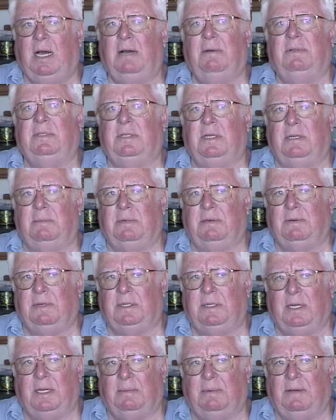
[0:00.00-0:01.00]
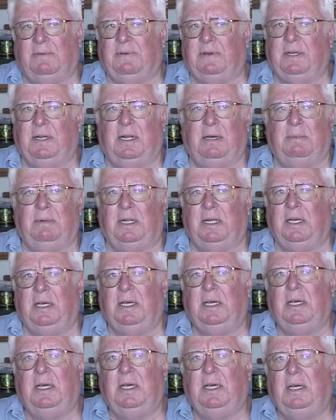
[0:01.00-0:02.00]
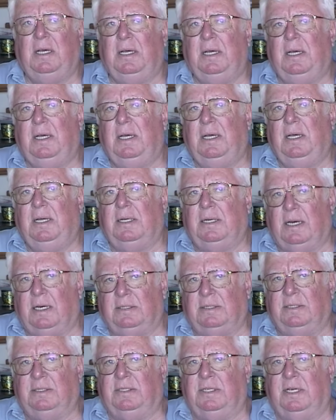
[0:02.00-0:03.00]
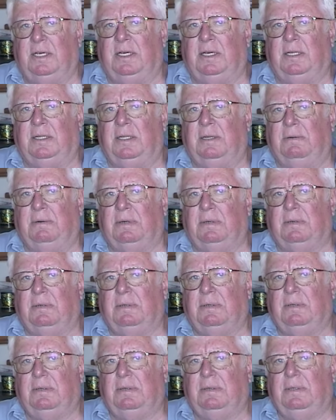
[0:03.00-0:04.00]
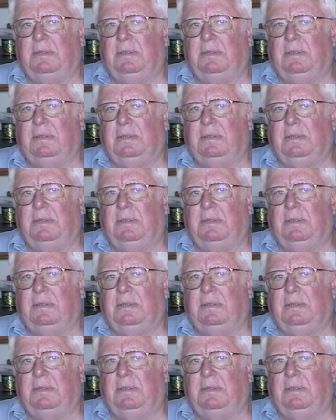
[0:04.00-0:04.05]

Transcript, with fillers: Ma was telling me one time, I forget how many cousins she had that were